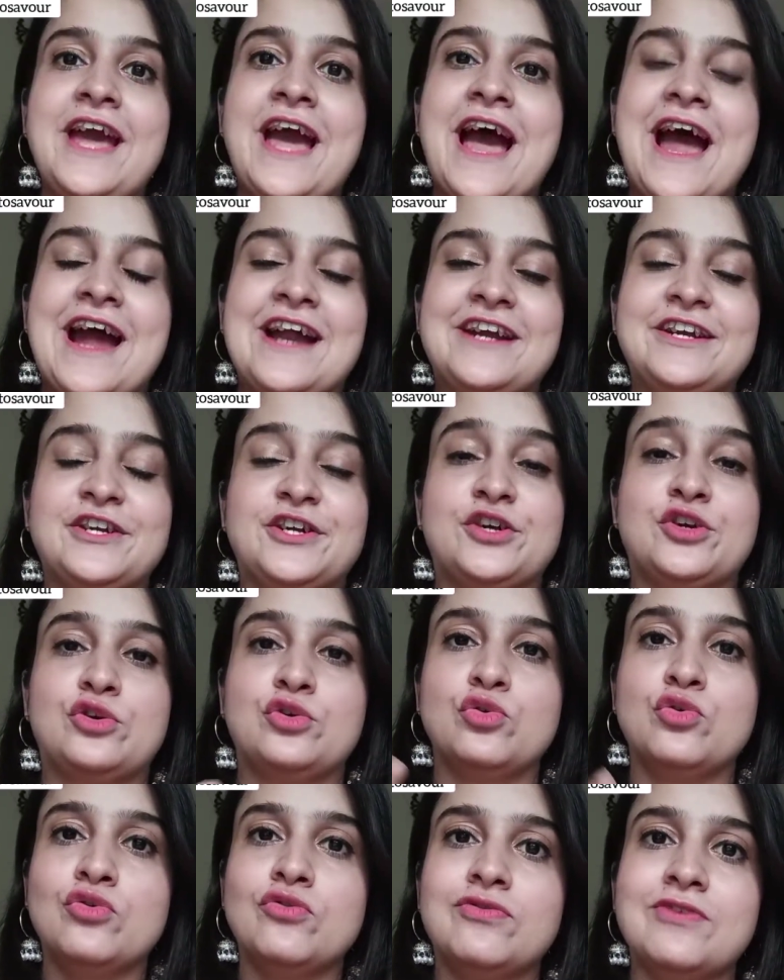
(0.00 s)
had
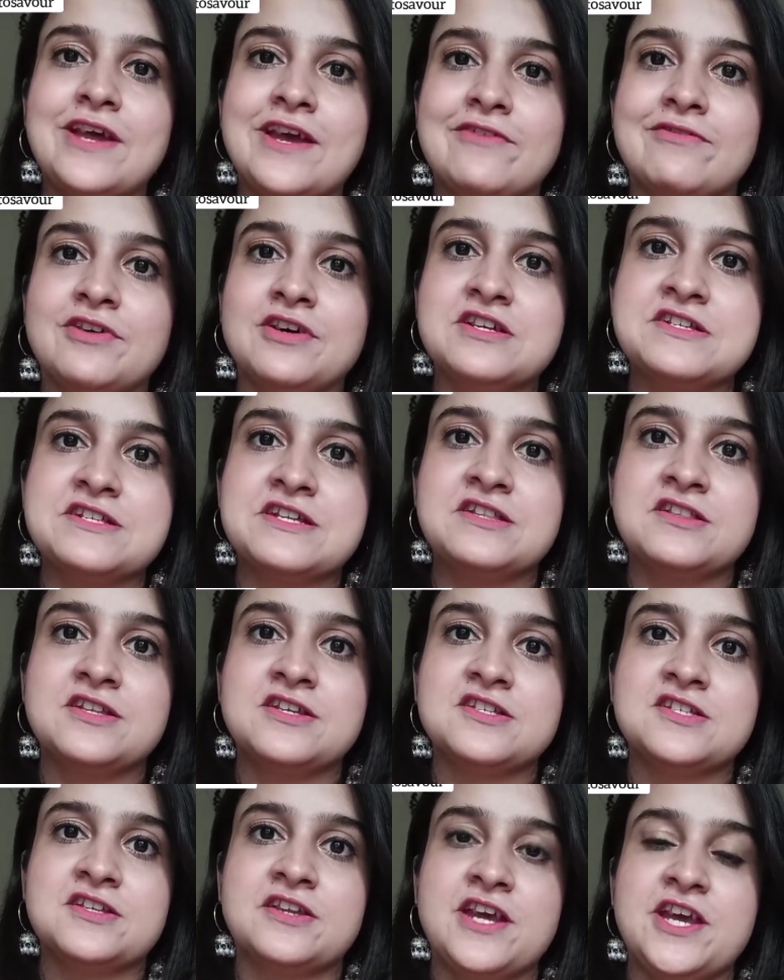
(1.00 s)
two flavors in
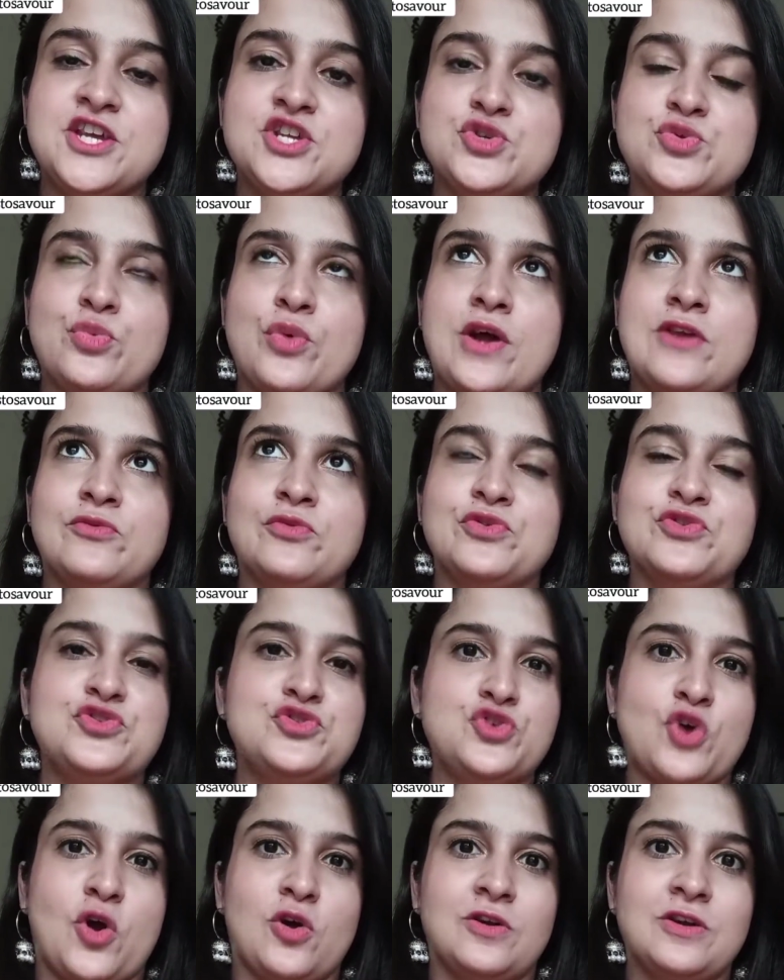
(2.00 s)
this range. One was
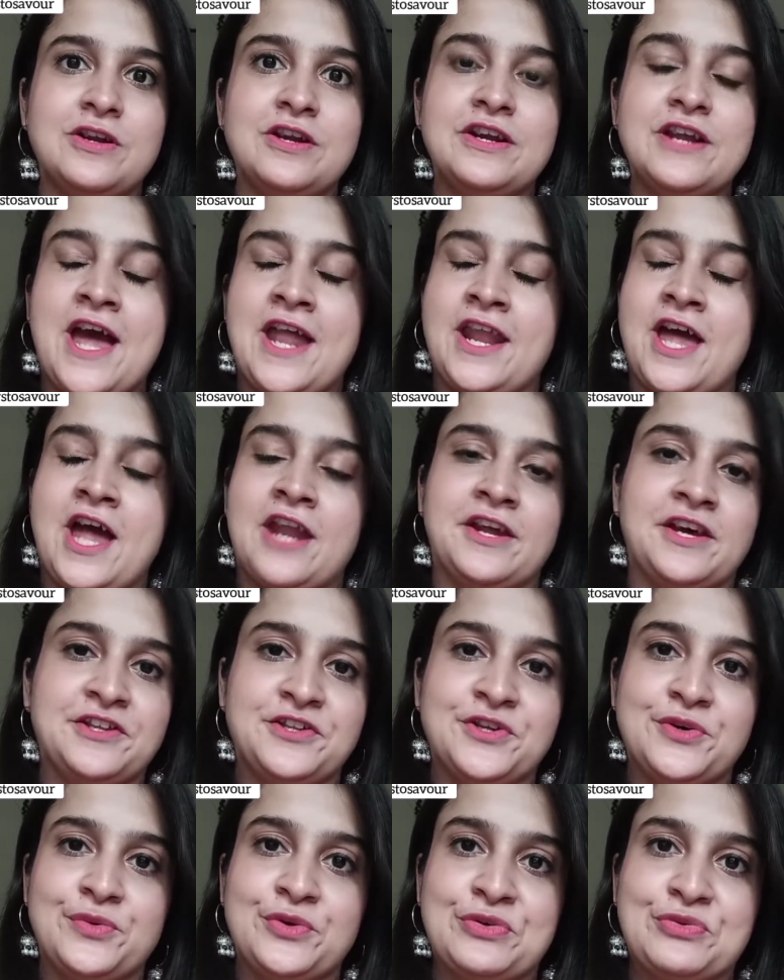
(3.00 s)
chocolate and
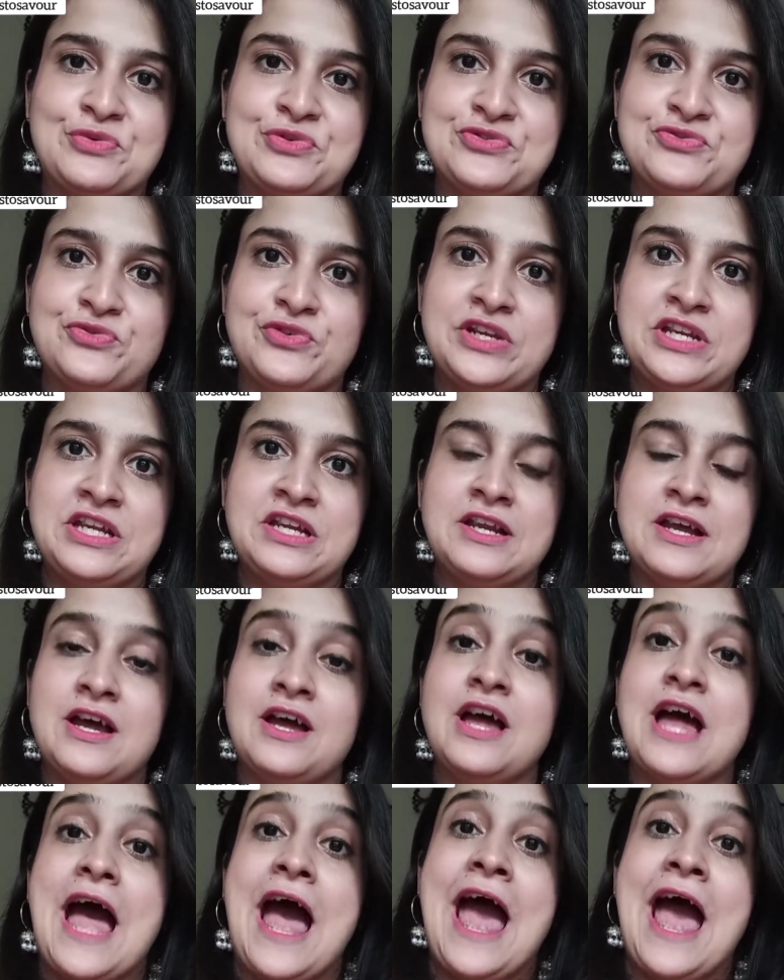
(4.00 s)
another one was vanilla.